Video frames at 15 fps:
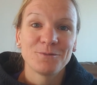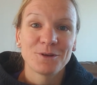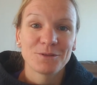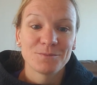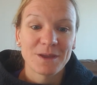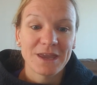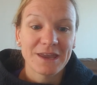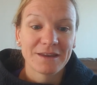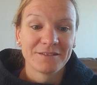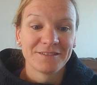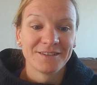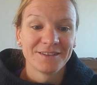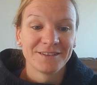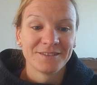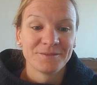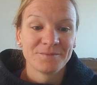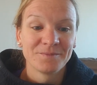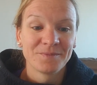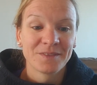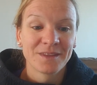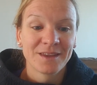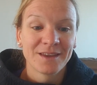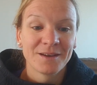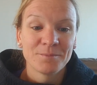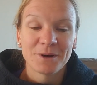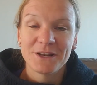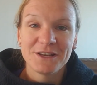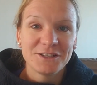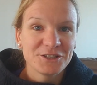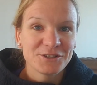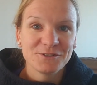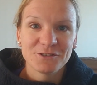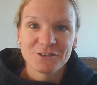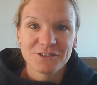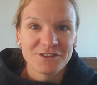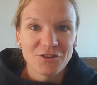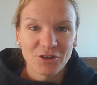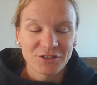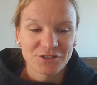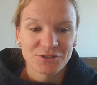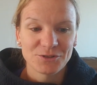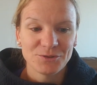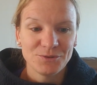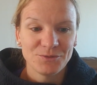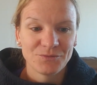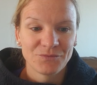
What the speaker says: with me. But he chooses not to.